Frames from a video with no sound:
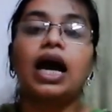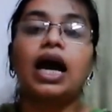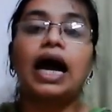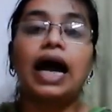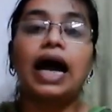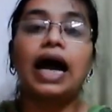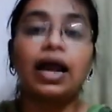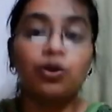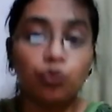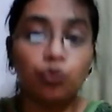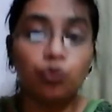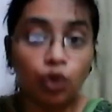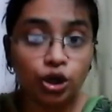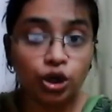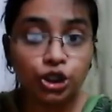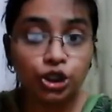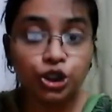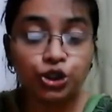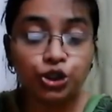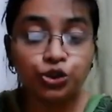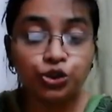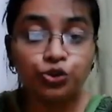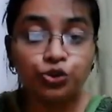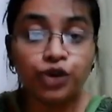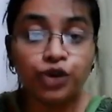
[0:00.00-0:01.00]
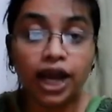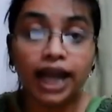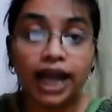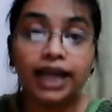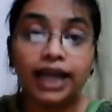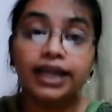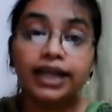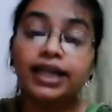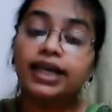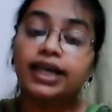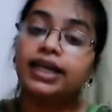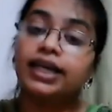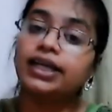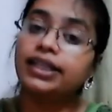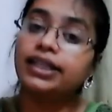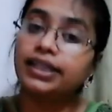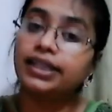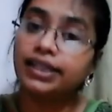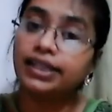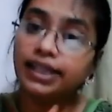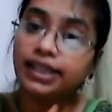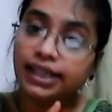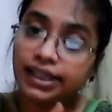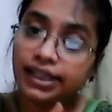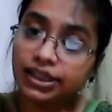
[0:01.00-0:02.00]
I want you to write
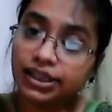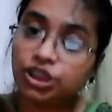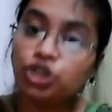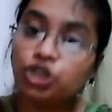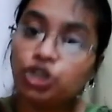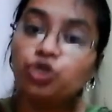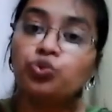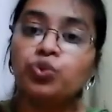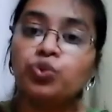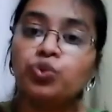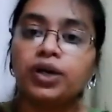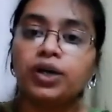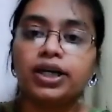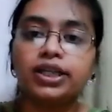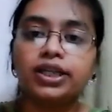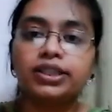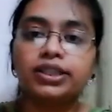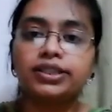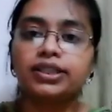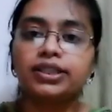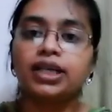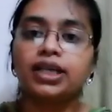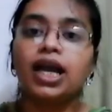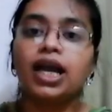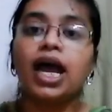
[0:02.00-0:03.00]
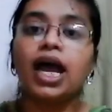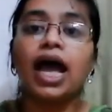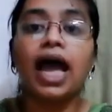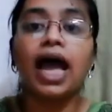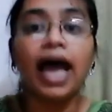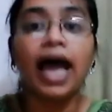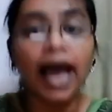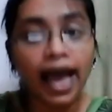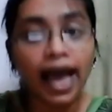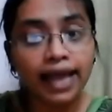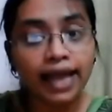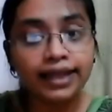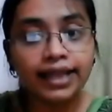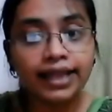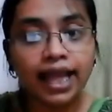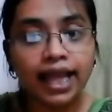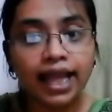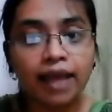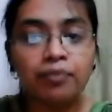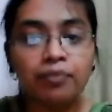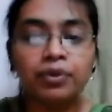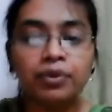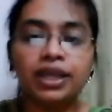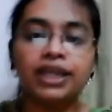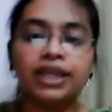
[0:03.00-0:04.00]
these new words and
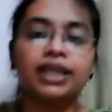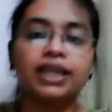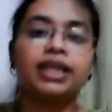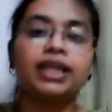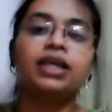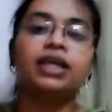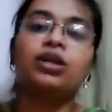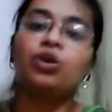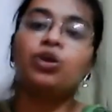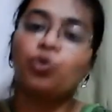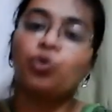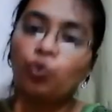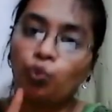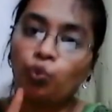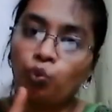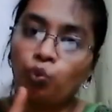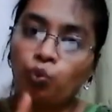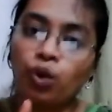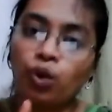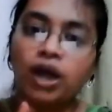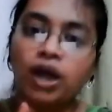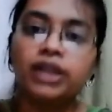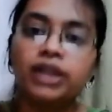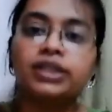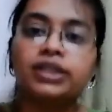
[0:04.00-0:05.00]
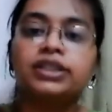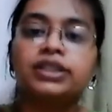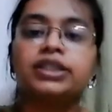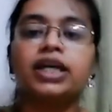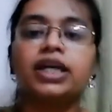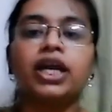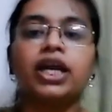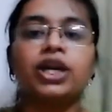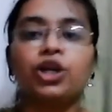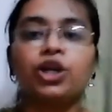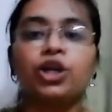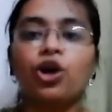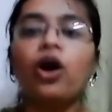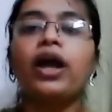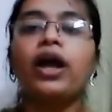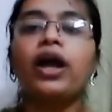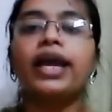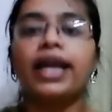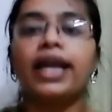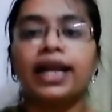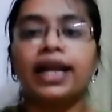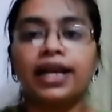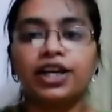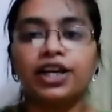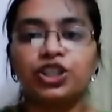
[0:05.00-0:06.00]
their meaning once in your
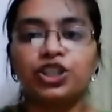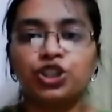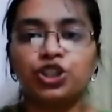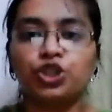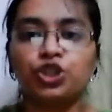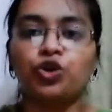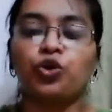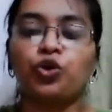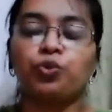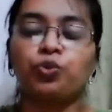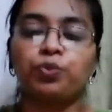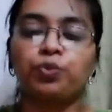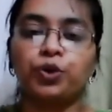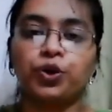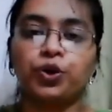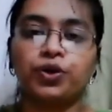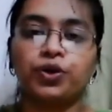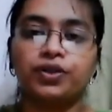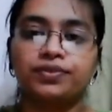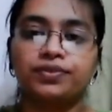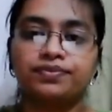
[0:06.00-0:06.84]
English notebook.